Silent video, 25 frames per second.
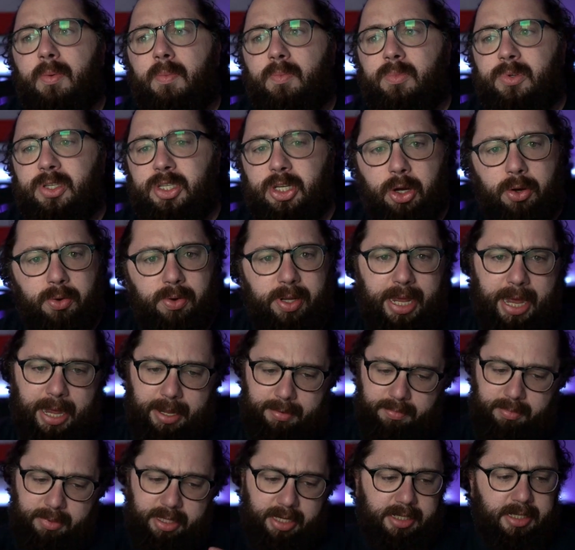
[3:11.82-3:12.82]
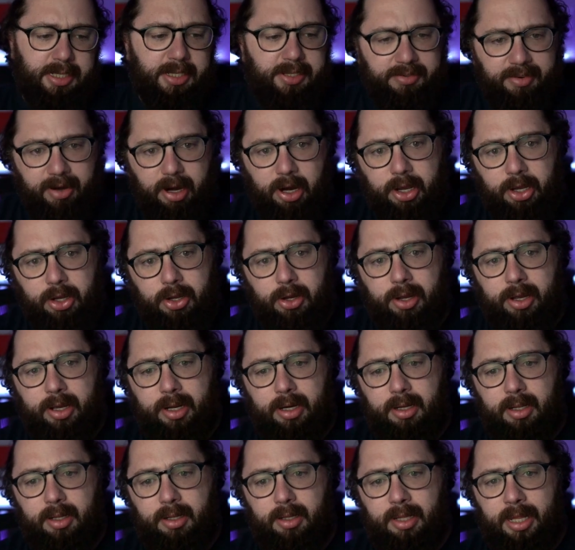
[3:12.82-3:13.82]
So yeah, this is very
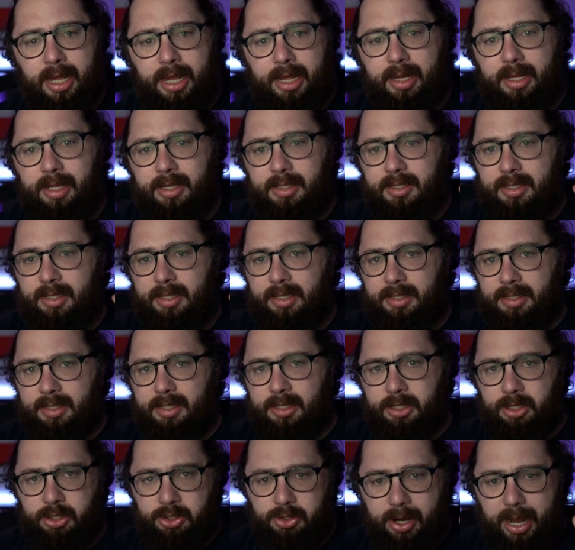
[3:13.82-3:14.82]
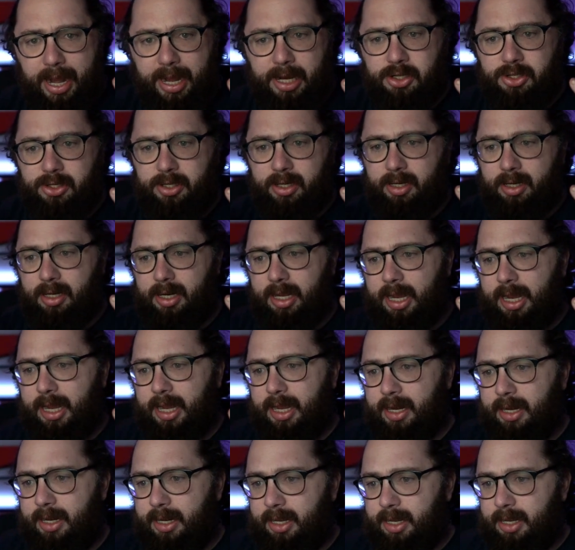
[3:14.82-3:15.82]
good. Like it's a detraction,
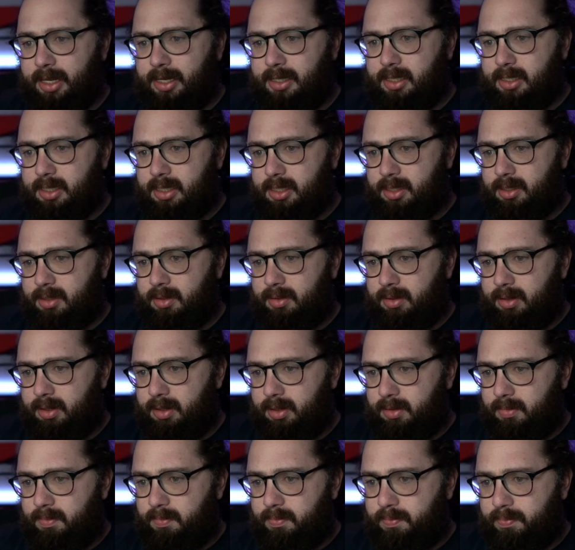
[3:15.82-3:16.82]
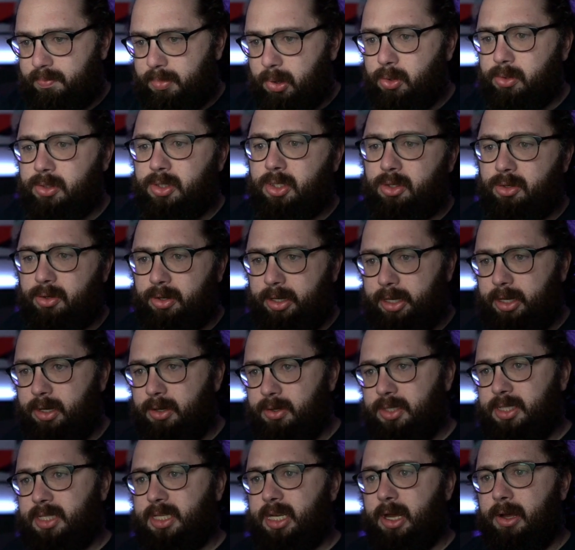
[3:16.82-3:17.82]
and it's bolstering
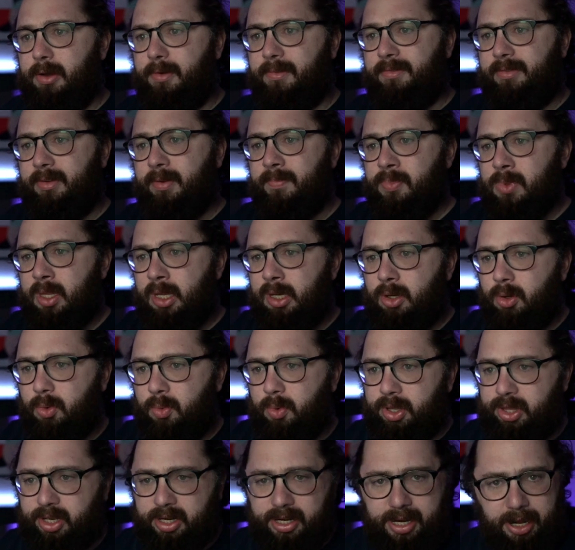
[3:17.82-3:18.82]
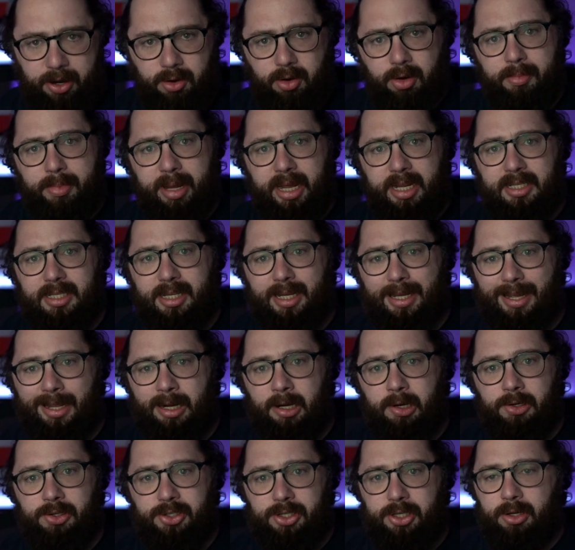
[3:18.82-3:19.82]
yourself with necromantic
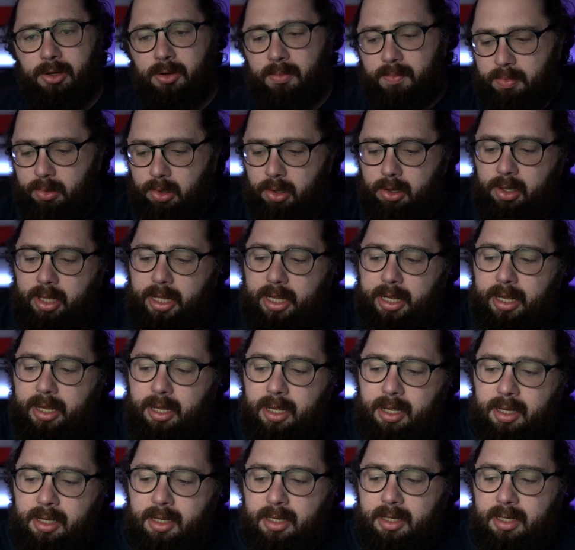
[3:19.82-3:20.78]
energy. You're pulling